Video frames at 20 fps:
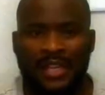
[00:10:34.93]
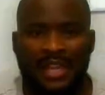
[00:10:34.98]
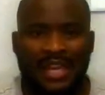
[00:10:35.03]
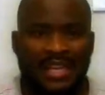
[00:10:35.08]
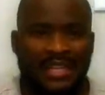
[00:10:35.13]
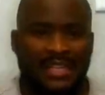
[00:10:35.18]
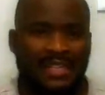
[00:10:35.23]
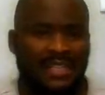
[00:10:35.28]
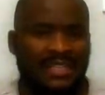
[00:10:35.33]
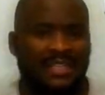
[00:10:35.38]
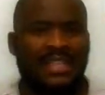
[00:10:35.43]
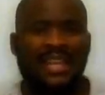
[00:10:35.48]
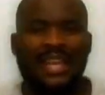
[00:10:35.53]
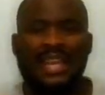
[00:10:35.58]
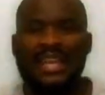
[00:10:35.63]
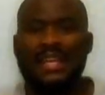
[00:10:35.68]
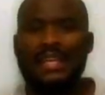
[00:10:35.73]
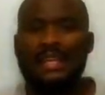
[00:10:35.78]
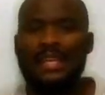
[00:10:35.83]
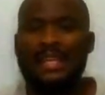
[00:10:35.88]
us
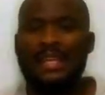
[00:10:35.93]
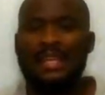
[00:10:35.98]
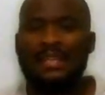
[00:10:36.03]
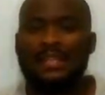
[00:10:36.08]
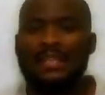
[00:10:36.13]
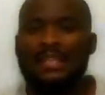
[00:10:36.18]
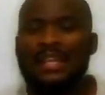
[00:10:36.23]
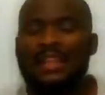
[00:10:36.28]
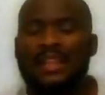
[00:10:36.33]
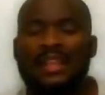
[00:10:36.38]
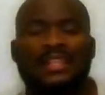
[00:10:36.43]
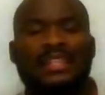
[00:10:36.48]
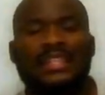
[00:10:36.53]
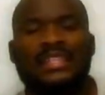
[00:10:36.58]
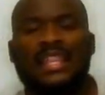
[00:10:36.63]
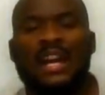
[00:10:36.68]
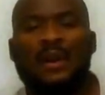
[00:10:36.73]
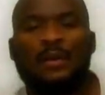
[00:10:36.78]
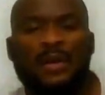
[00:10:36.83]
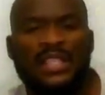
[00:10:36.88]
and then this
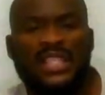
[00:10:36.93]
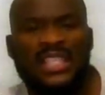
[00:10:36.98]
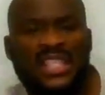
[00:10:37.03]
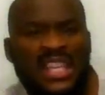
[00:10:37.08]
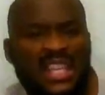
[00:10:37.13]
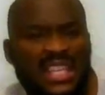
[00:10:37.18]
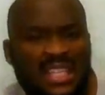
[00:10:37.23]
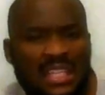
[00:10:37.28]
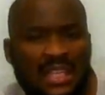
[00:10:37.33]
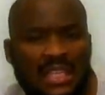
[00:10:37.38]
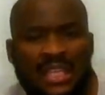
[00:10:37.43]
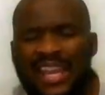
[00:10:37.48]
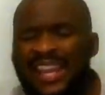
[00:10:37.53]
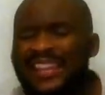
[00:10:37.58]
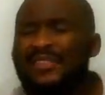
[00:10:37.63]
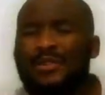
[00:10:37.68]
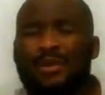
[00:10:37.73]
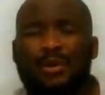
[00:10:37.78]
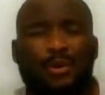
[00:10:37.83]
is our journey and